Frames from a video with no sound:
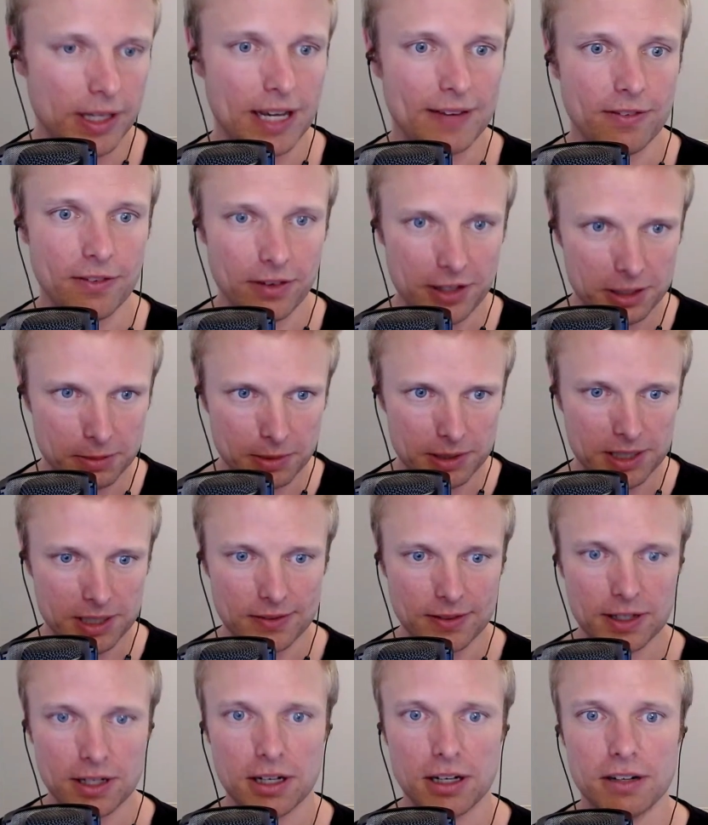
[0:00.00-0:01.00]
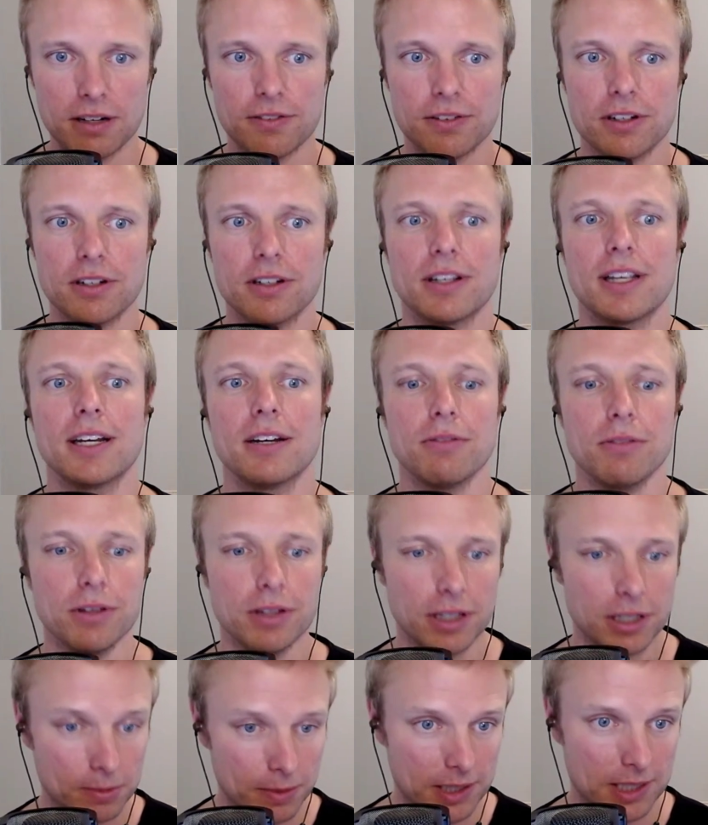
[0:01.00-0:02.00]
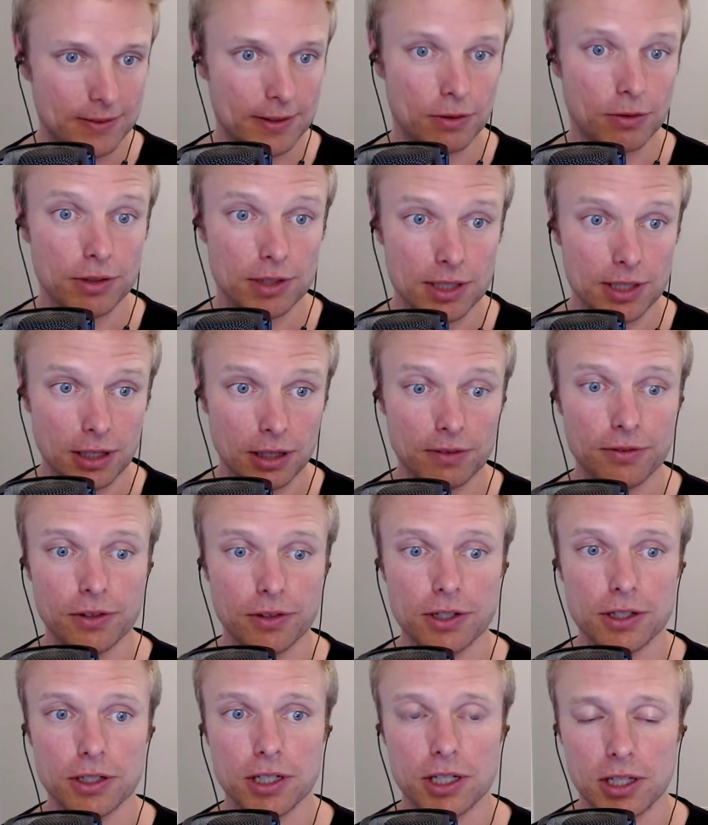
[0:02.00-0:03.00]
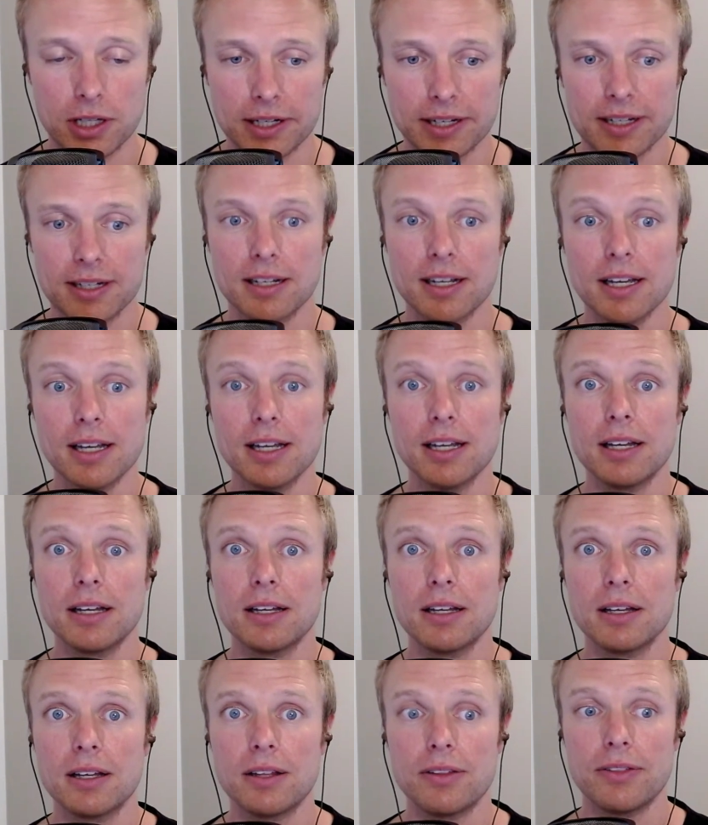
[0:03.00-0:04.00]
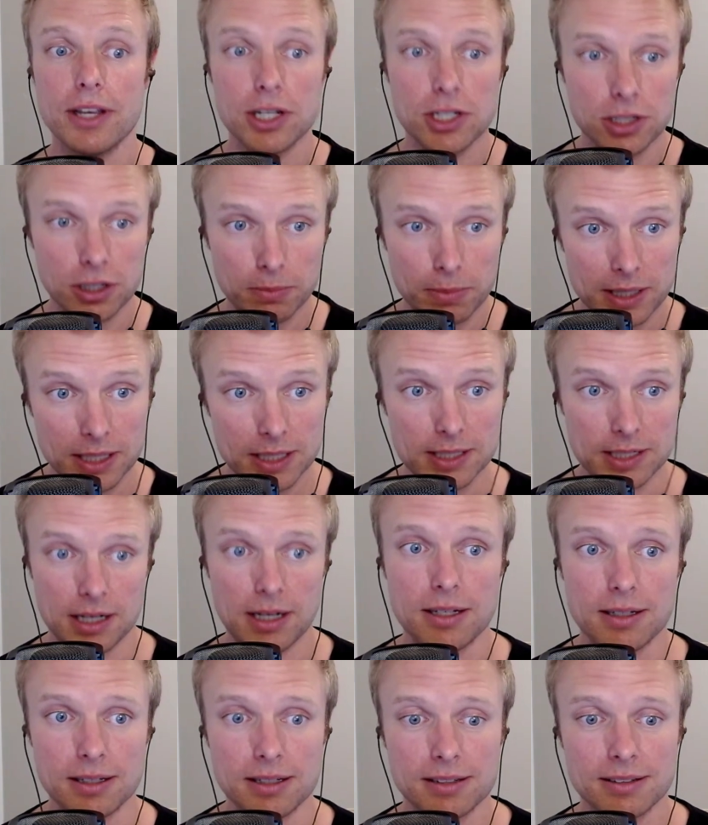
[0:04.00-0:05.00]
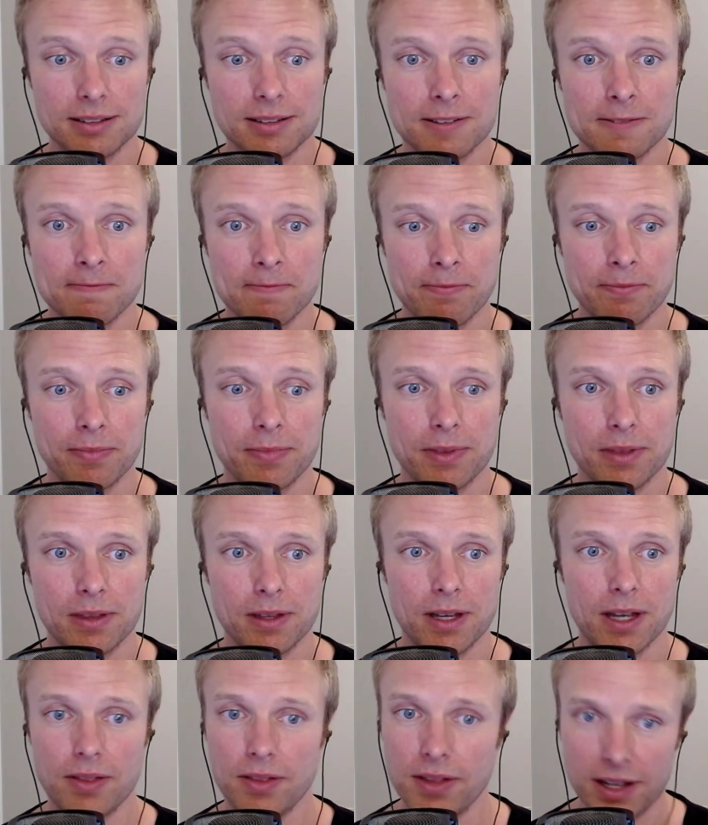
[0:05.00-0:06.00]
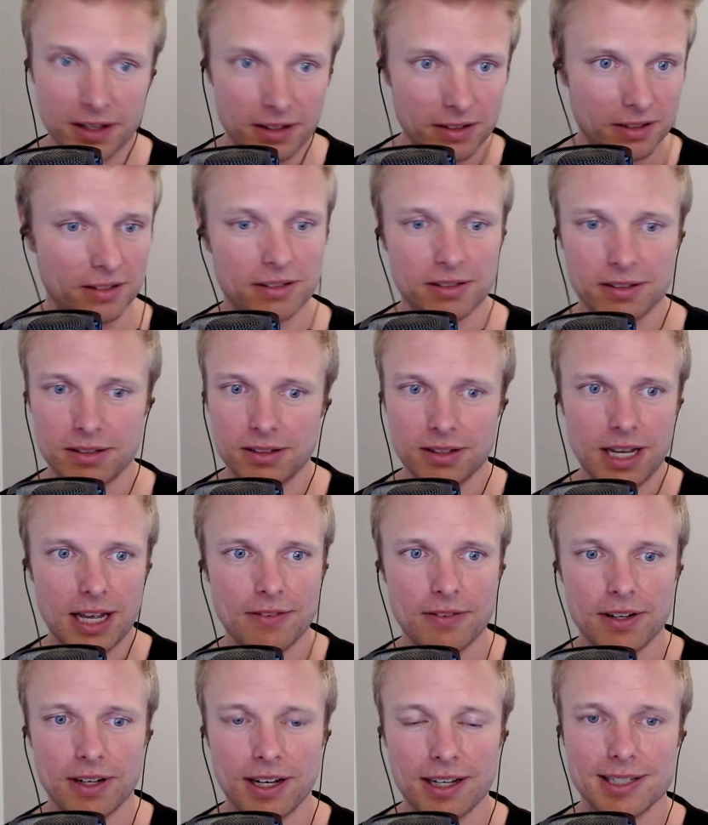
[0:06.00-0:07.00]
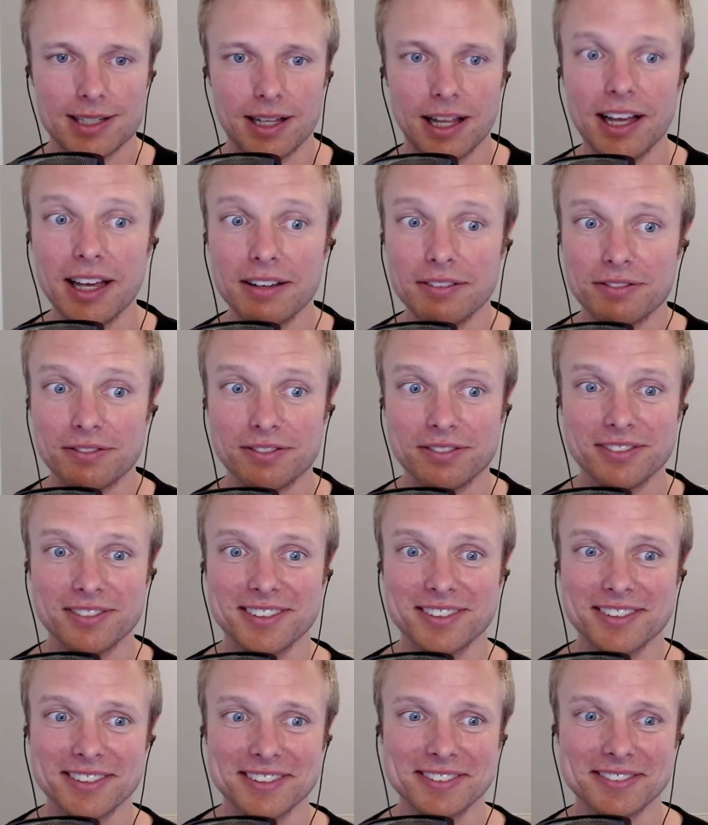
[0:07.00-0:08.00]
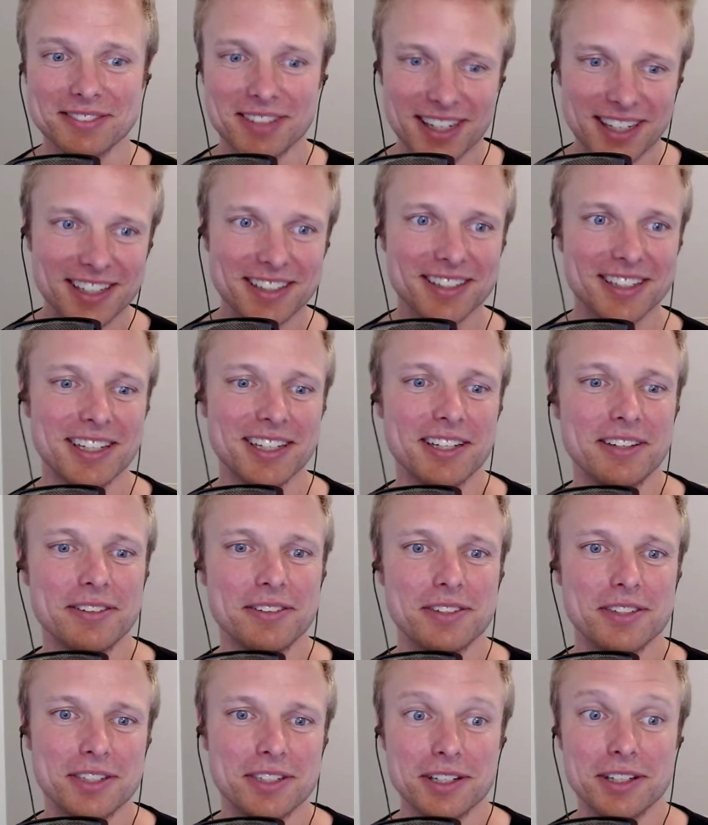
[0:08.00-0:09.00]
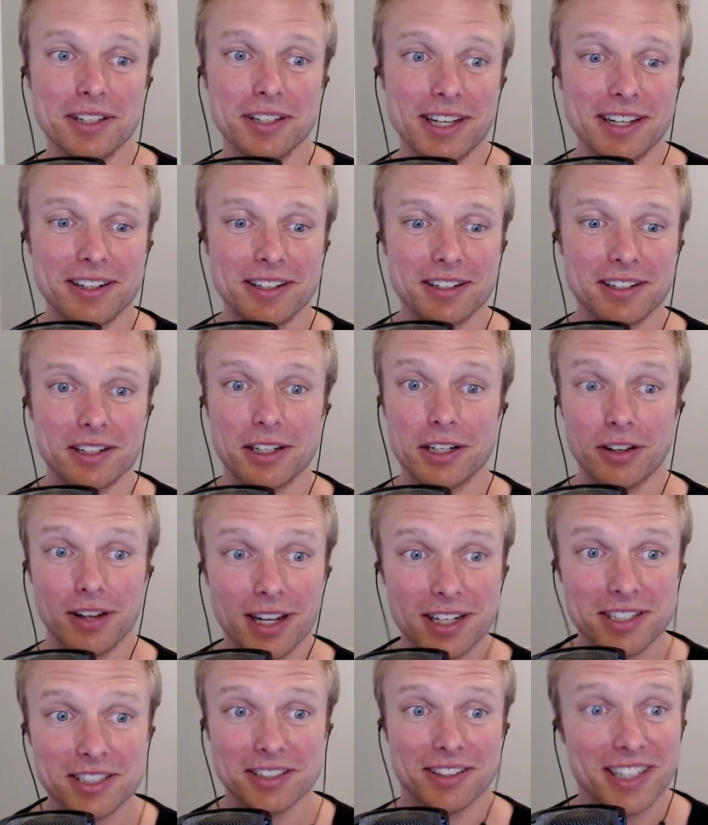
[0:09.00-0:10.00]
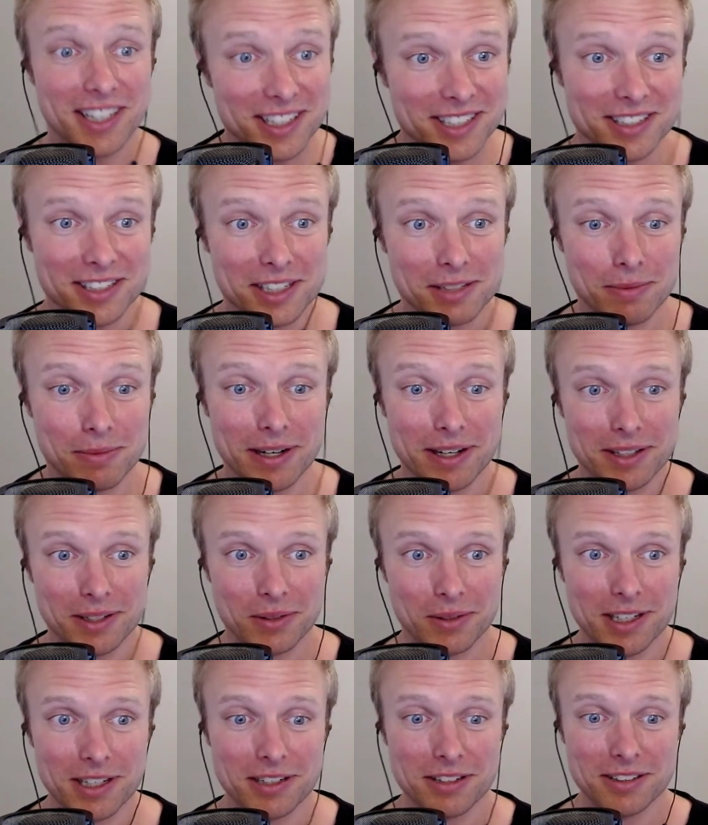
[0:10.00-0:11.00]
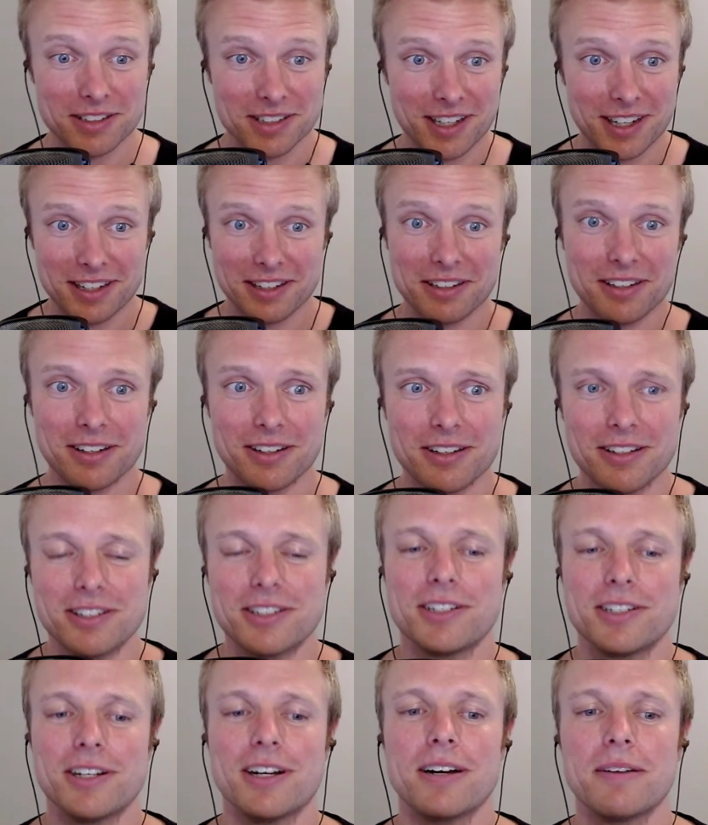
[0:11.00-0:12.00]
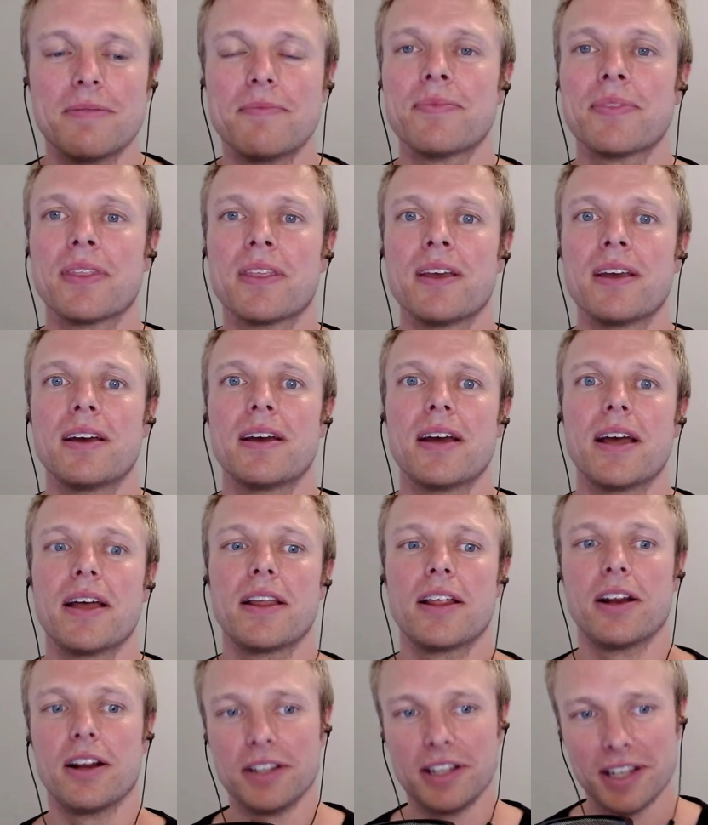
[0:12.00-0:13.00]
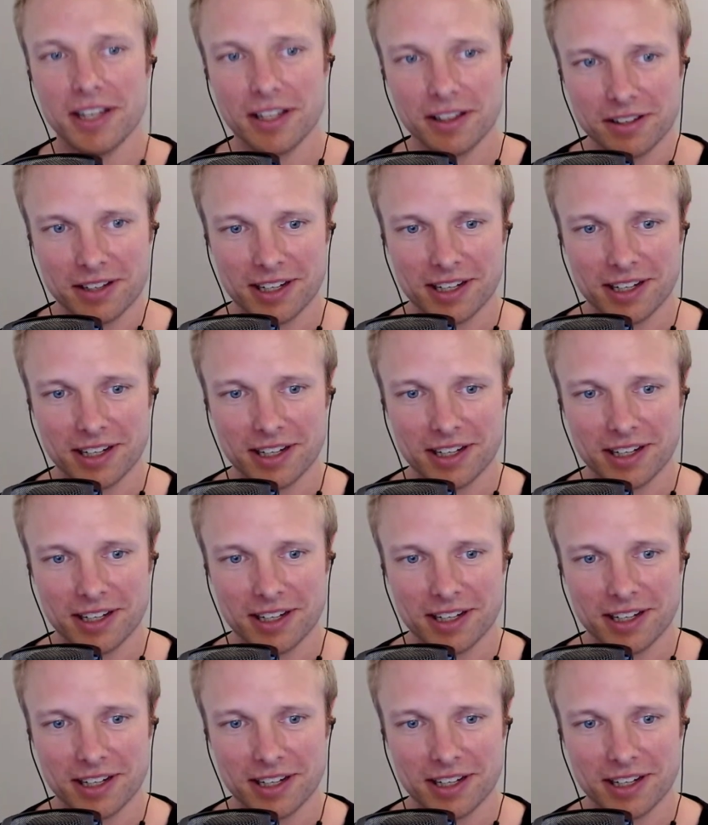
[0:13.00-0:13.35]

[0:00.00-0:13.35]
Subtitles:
have a very specific offer and get a really specific result for your client, they should be done and then have a nice life, right? See you later. Congratulations, by the way, you're done. Good job. And then on the other